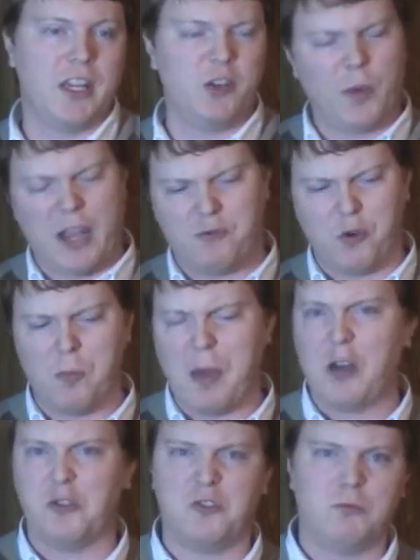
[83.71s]
It ran for
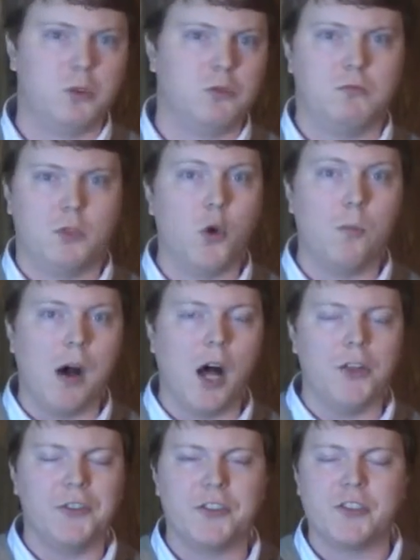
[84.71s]
about 2
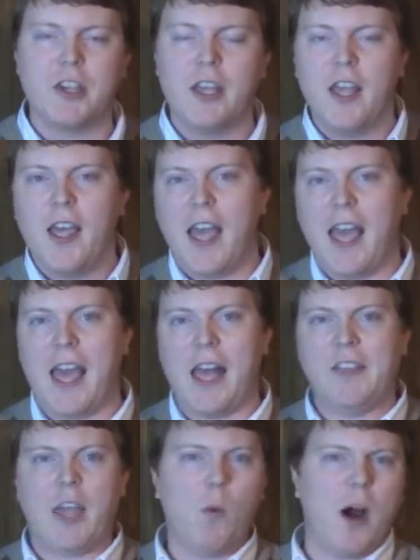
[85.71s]
months.
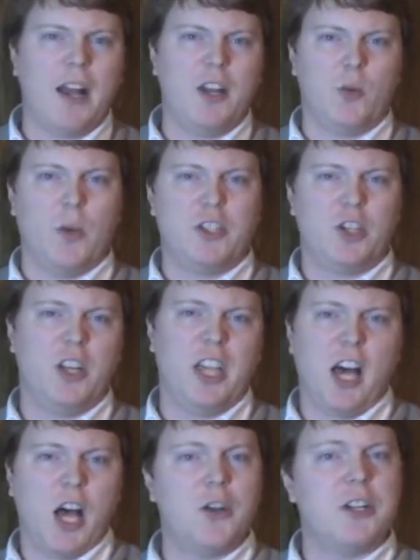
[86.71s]
And they wanted originally
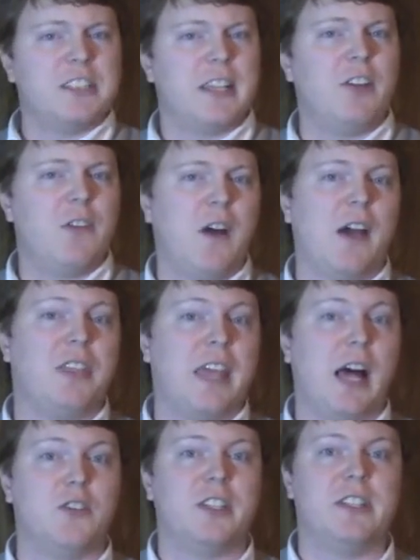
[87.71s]

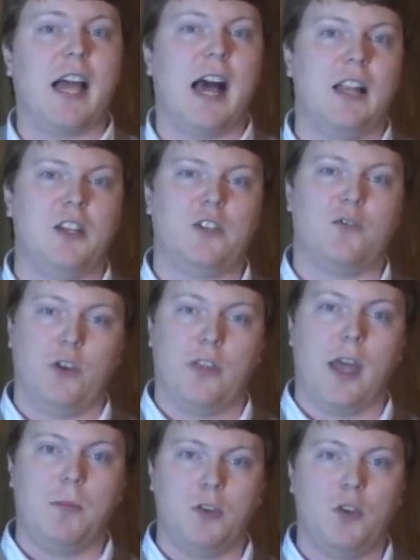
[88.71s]
$175,000 for
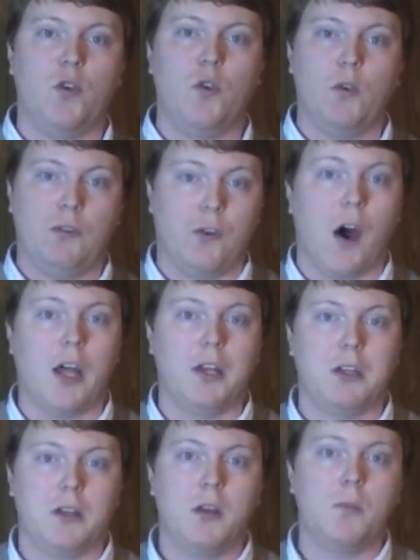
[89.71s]
them to
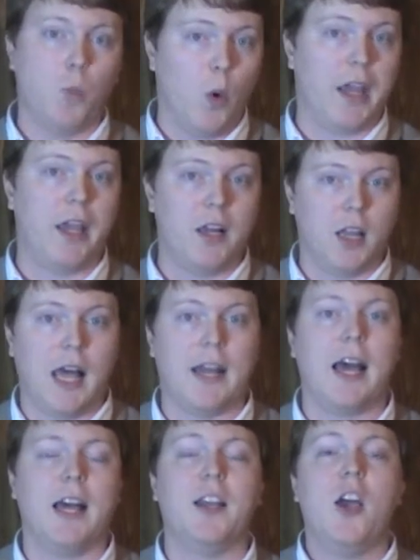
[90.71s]
fund bringing
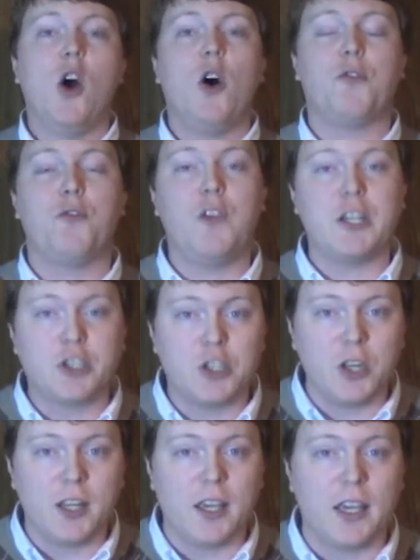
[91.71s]
Clannad
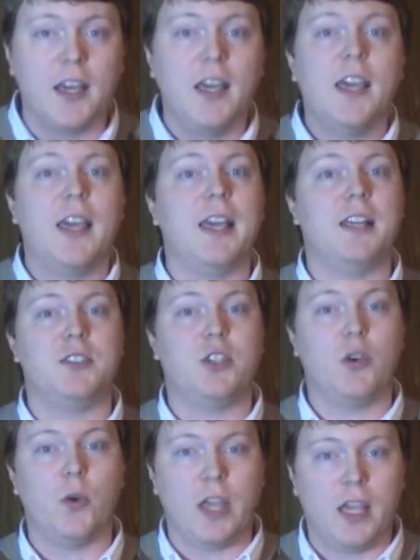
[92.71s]
officially
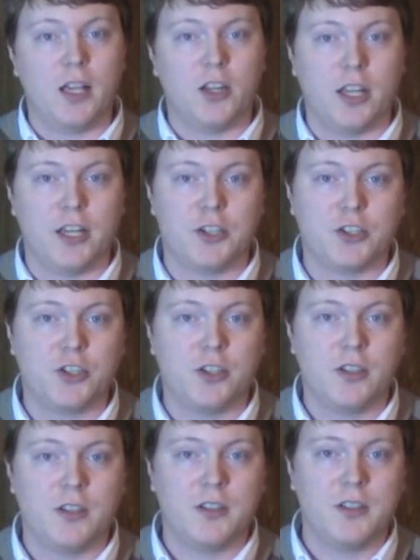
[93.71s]
into English.
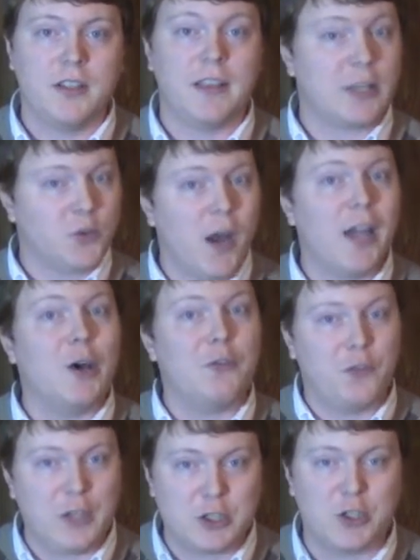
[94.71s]
That's right,
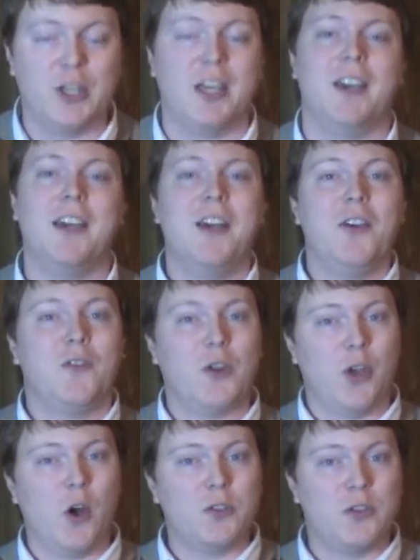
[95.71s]
officially. For
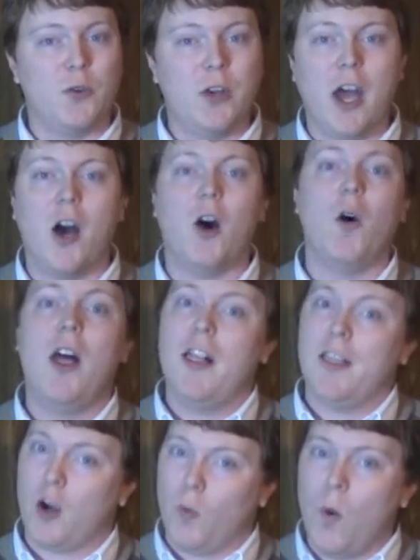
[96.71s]
those who know,
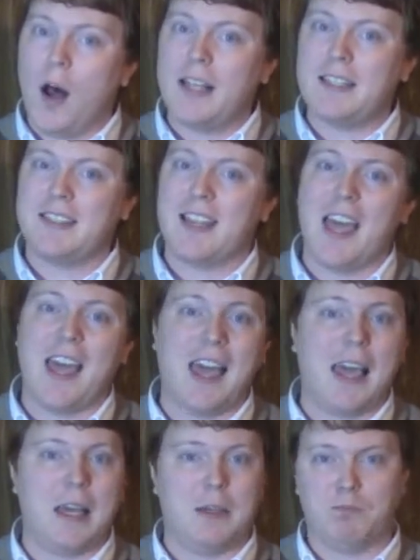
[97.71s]
there was
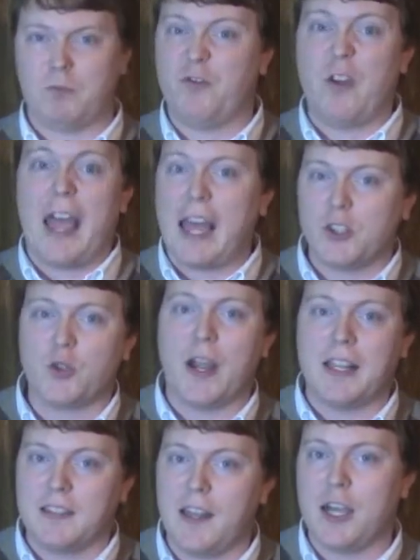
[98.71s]
a fan
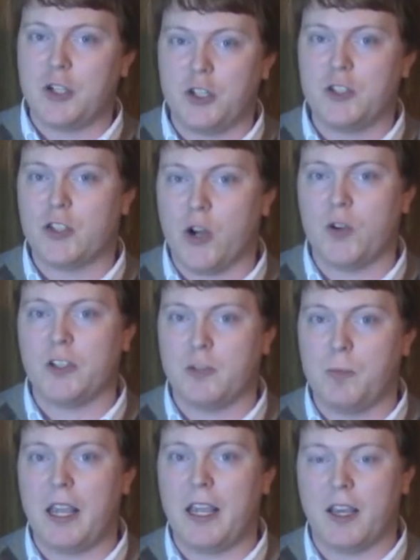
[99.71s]
translation, so to
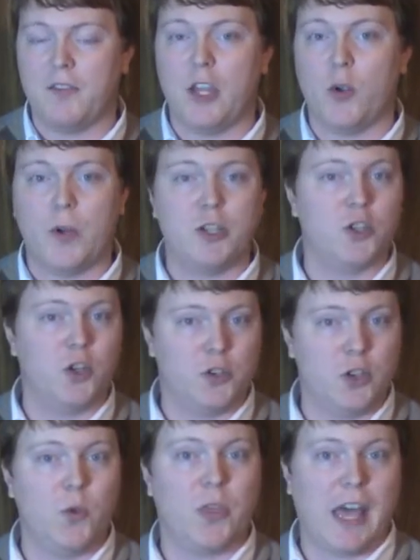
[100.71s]
speak, of the original
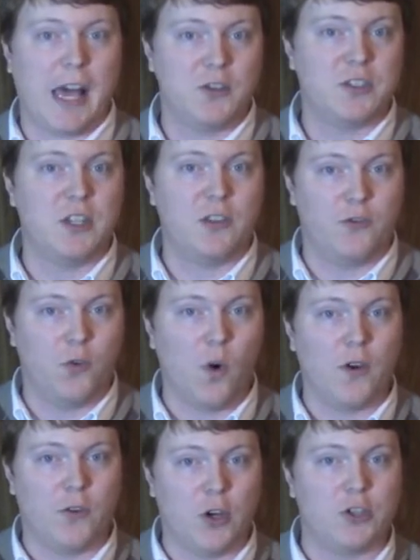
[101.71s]

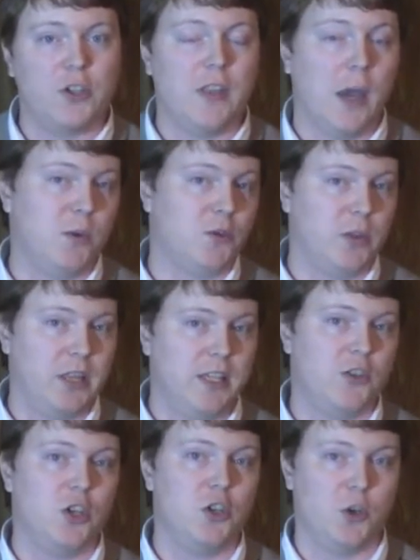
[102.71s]
2004 version that was
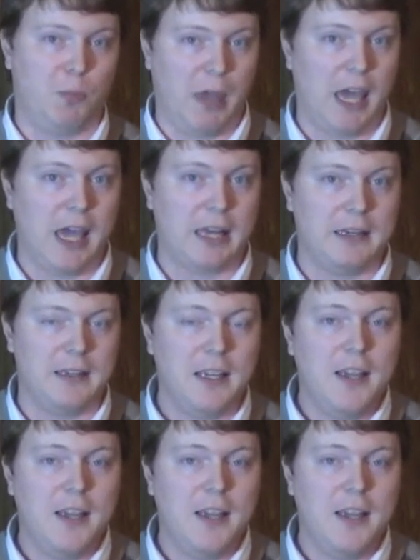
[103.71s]
released in Japan.